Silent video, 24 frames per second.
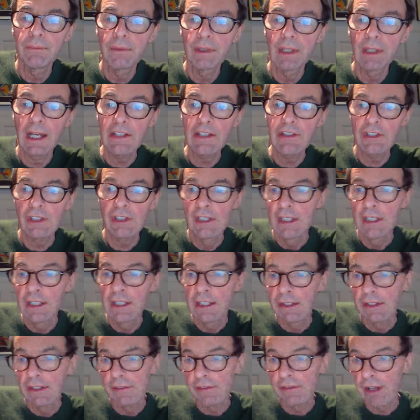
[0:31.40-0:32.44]
as
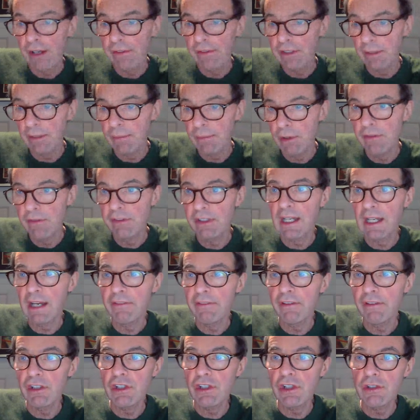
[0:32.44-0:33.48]
the 5-day moving
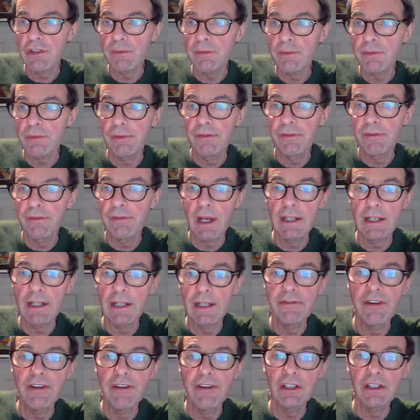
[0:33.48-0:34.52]
average has provided
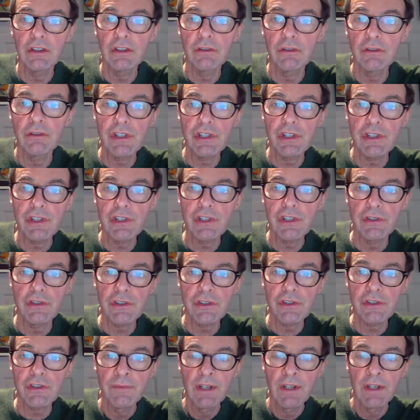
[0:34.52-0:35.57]
very good resistance
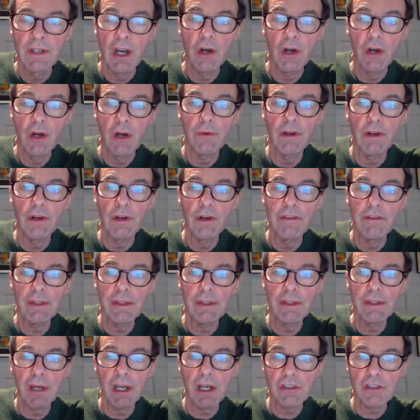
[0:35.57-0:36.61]
over the
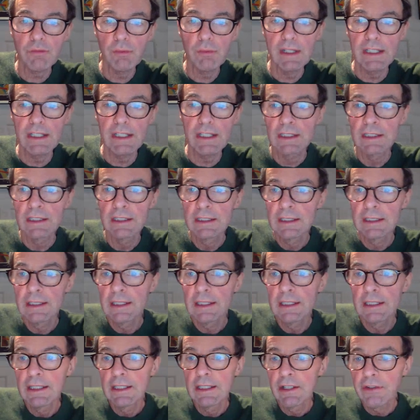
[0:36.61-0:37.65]
past week.
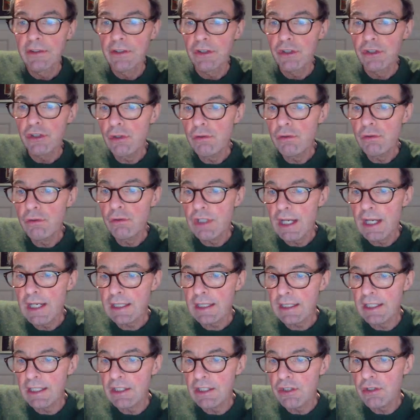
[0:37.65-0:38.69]
The June
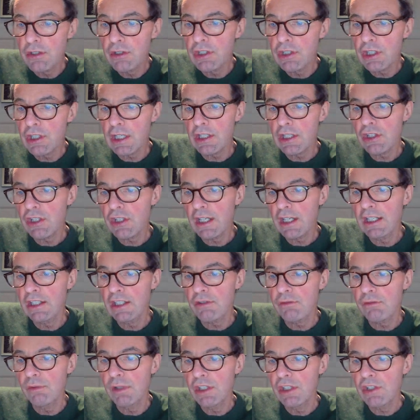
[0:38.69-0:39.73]
deck is testing
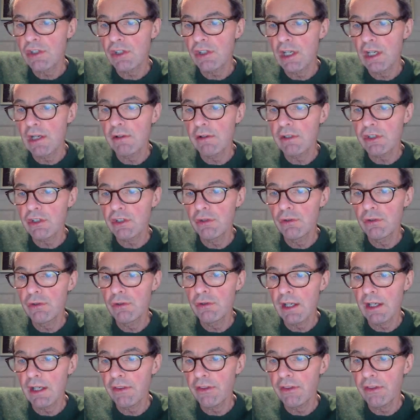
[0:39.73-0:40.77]
its recent low at
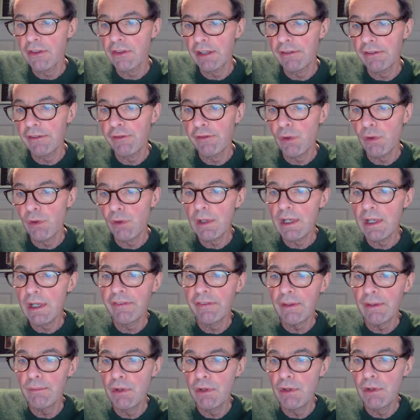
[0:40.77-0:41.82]
2934. If
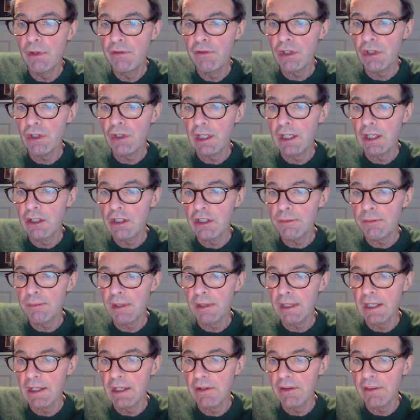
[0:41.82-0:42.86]
it moves and closes
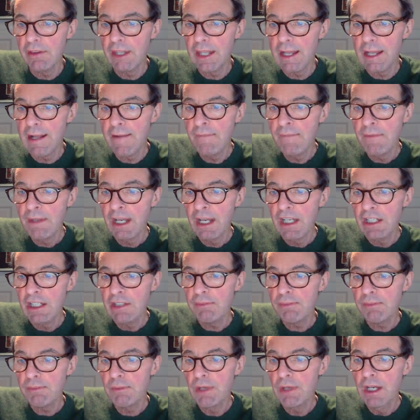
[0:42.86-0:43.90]
below there, it's
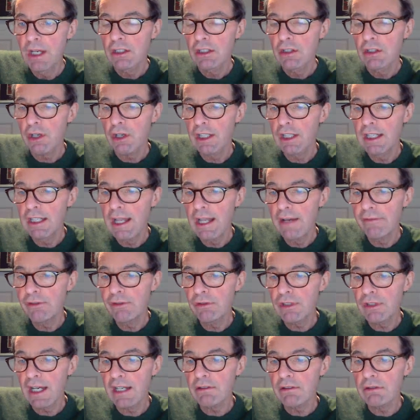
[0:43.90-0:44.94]
got a level
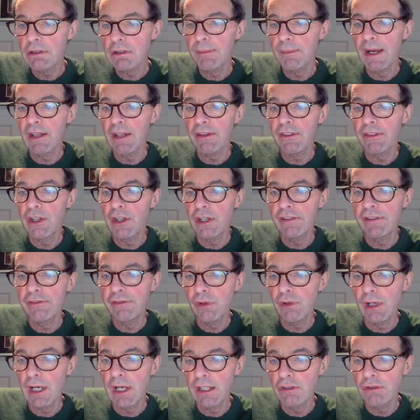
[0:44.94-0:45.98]
down to about
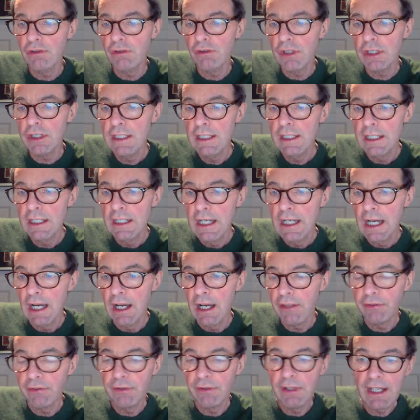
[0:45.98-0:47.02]
3,400
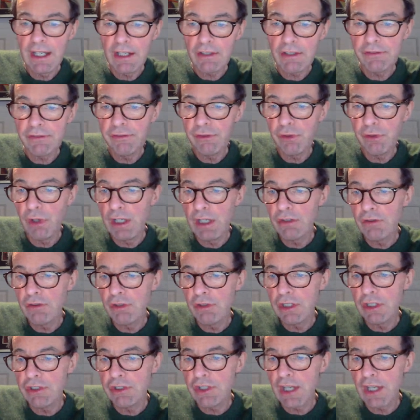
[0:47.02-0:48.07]

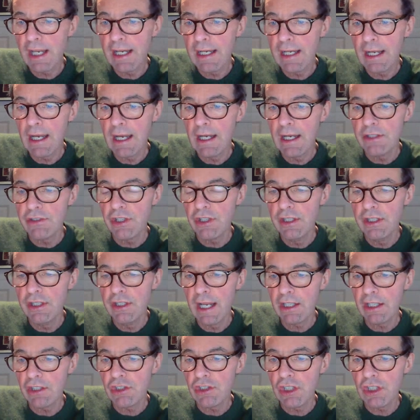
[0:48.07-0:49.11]
as a
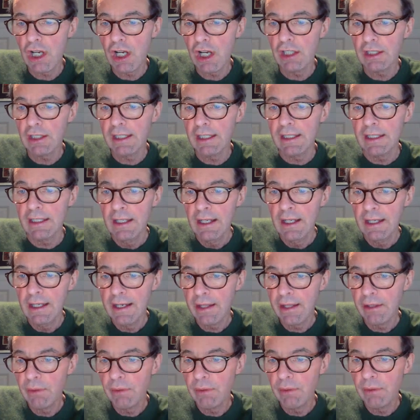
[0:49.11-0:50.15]
next target. In
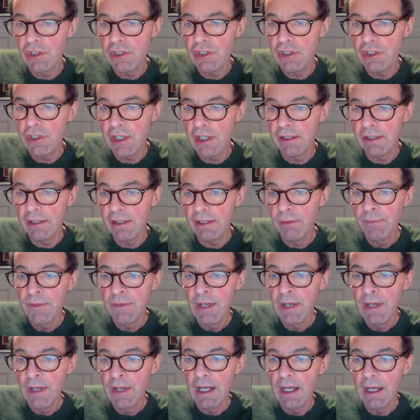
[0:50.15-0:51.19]
other words, it's going
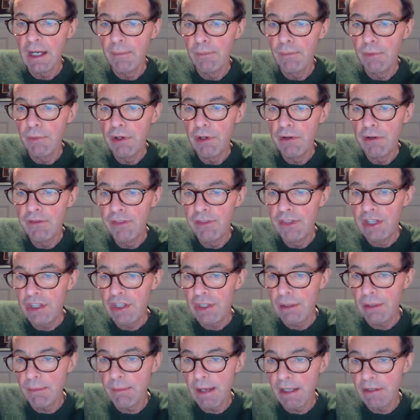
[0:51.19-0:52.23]
to move this
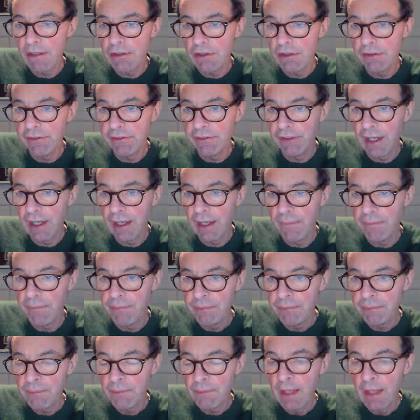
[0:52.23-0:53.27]
amount of
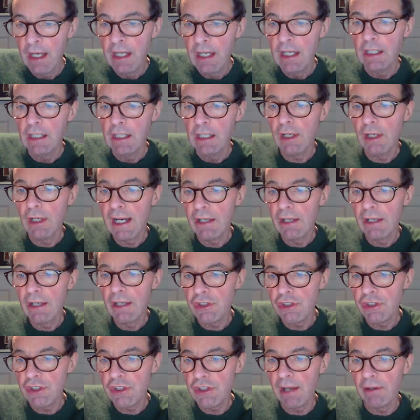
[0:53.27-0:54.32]
ground
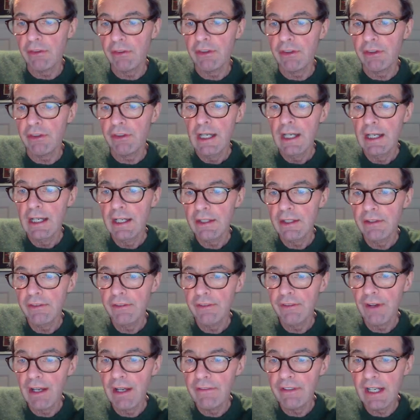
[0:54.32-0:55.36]
south. The
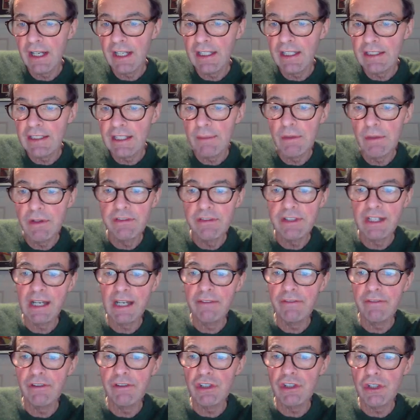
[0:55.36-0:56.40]
5 and 8 day moving
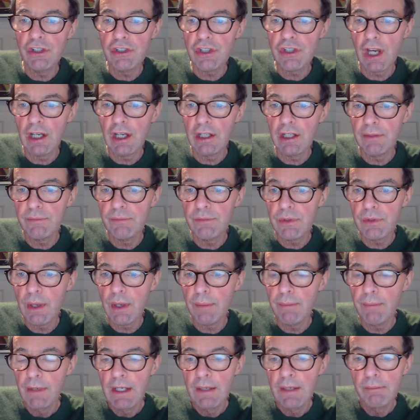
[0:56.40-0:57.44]
averages are
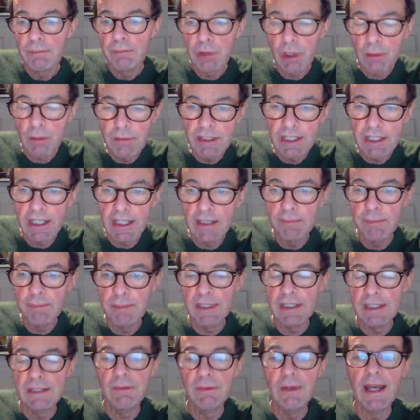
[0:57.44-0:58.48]
probably going to
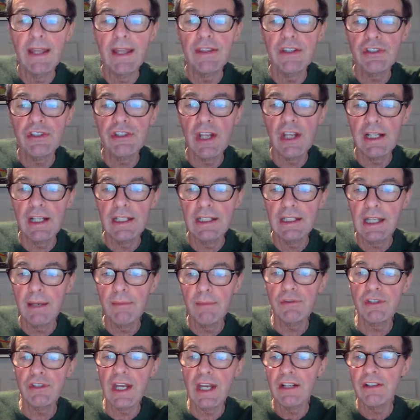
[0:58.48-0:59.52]
be where the selling
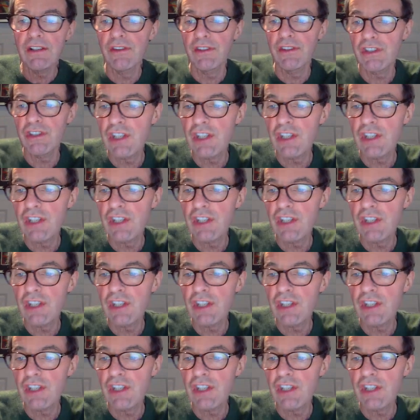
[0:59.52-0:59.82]
comes out, and the